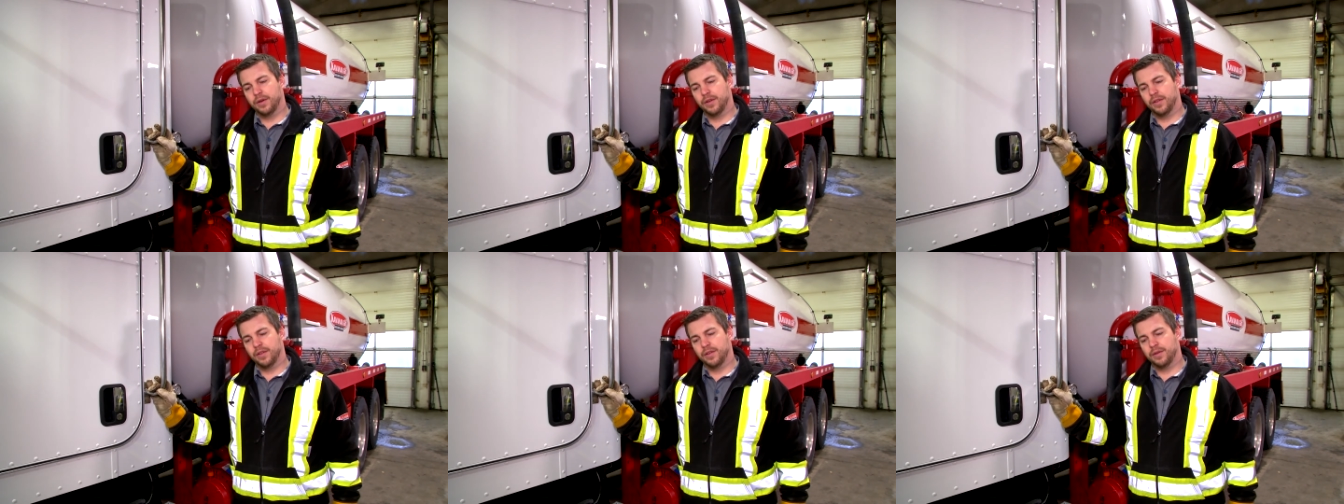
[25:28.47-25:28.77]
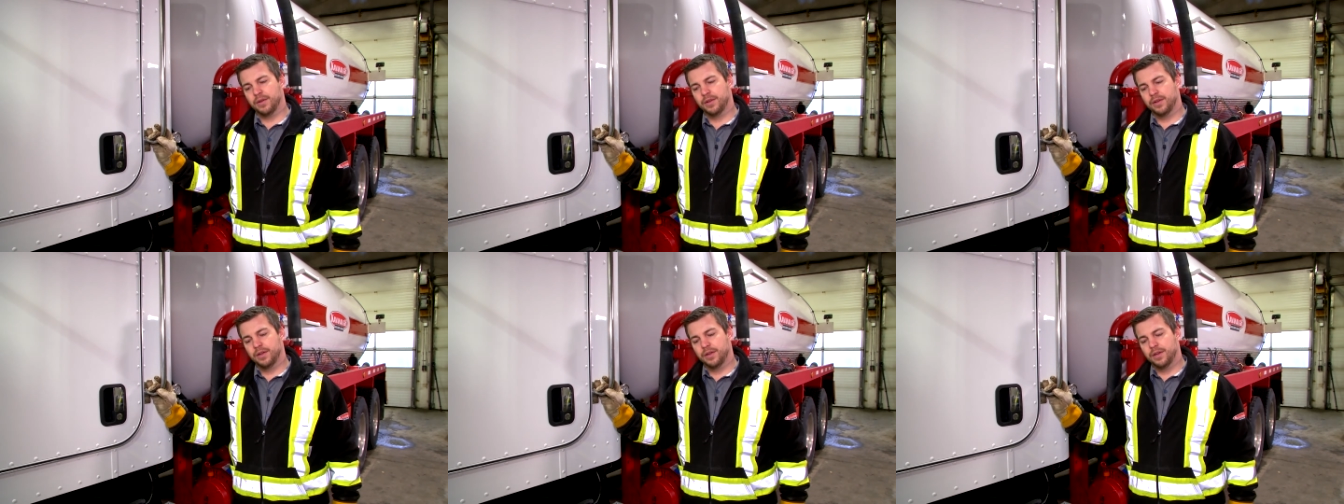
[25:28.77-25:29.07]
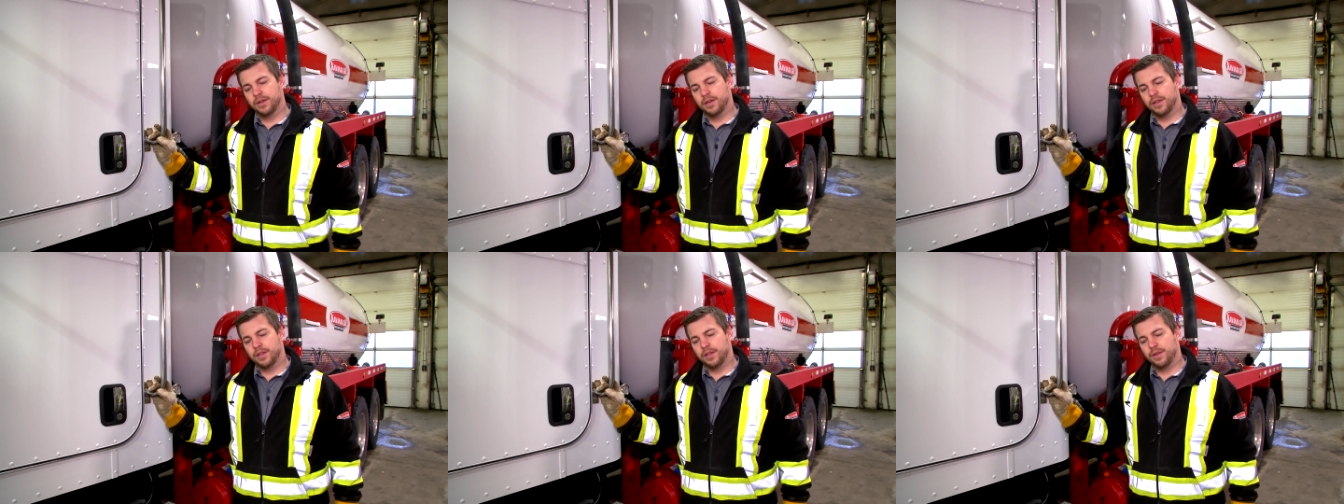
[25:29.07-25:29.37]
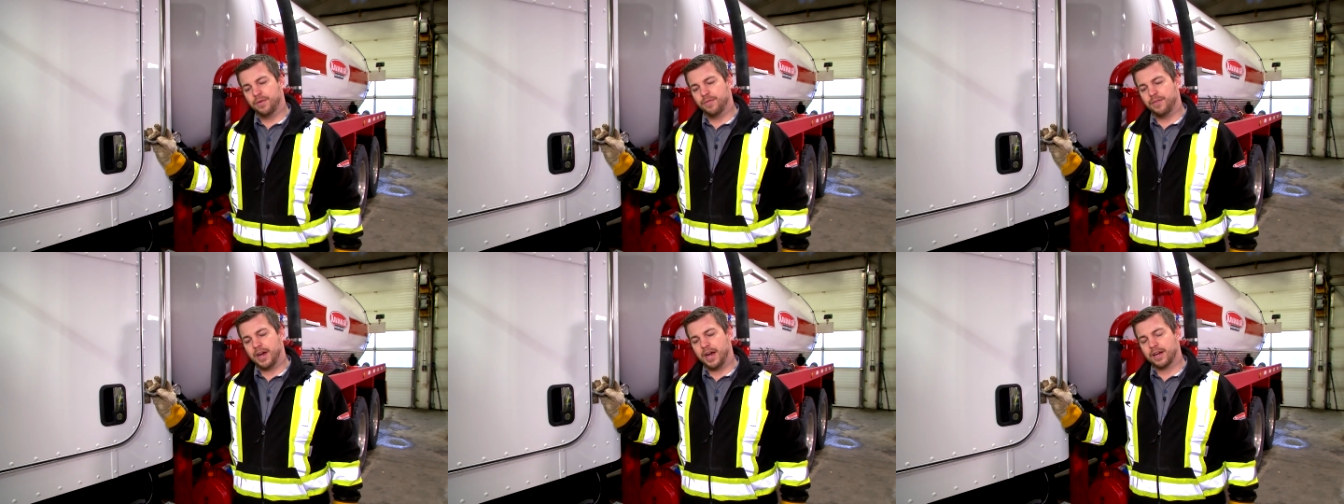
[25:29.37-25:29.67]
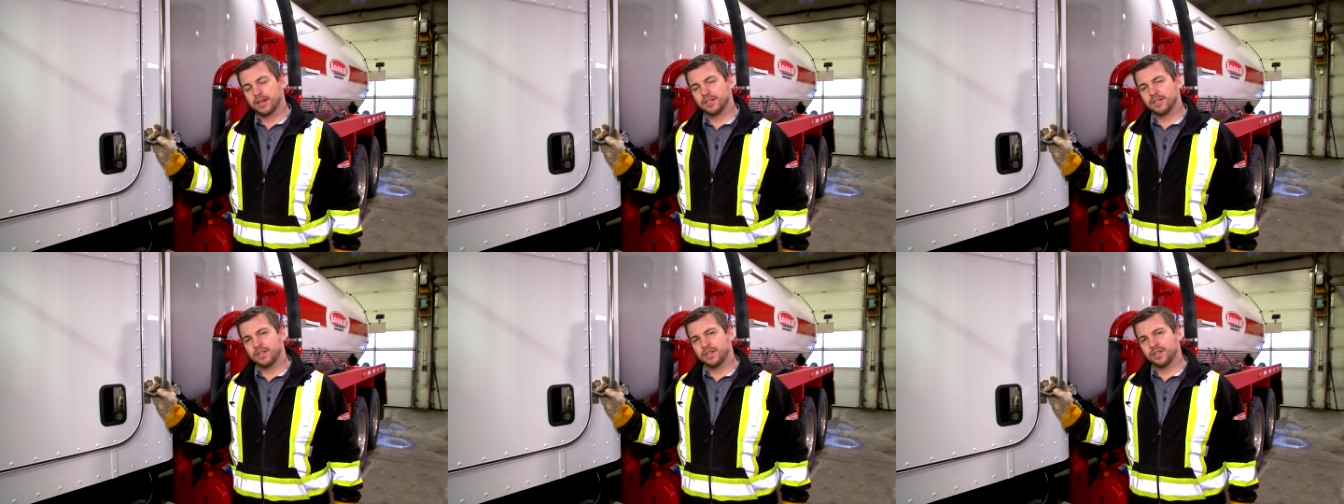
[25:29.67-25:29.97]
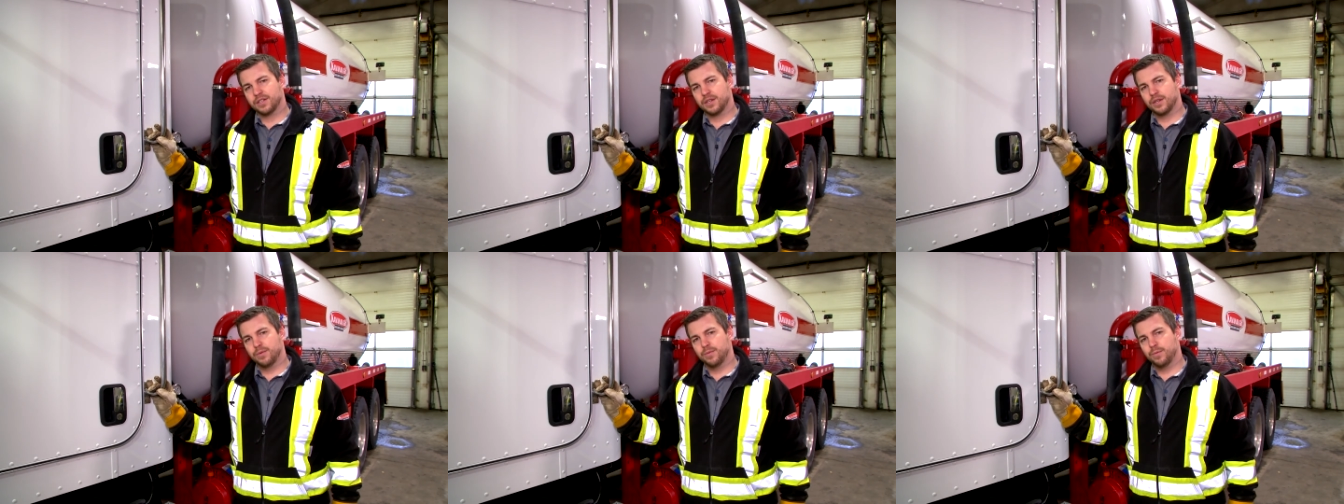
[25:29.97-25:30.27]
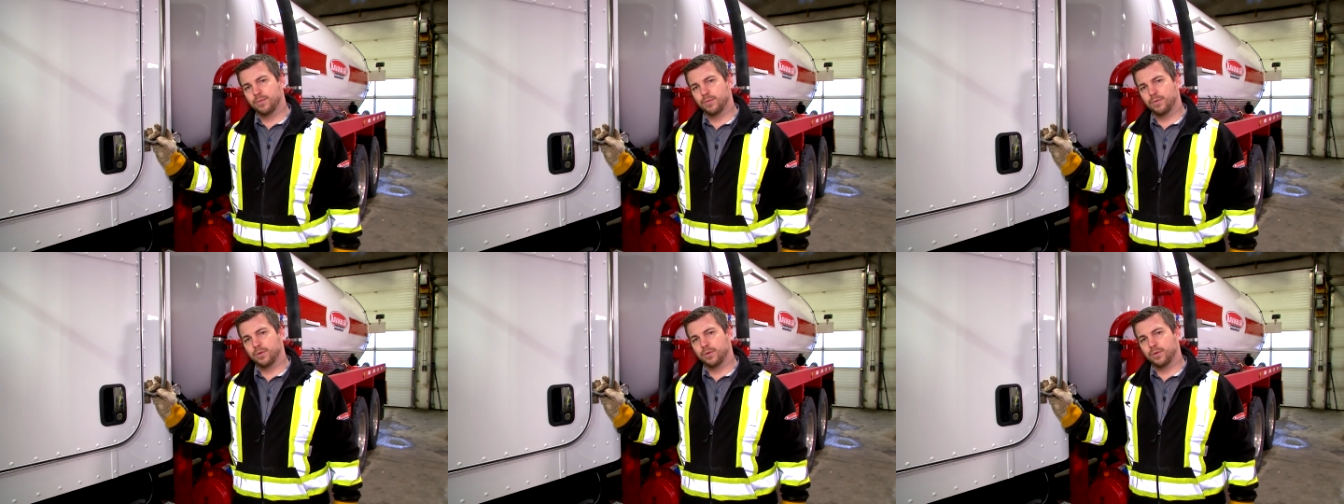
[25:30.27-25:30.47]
on the vac system,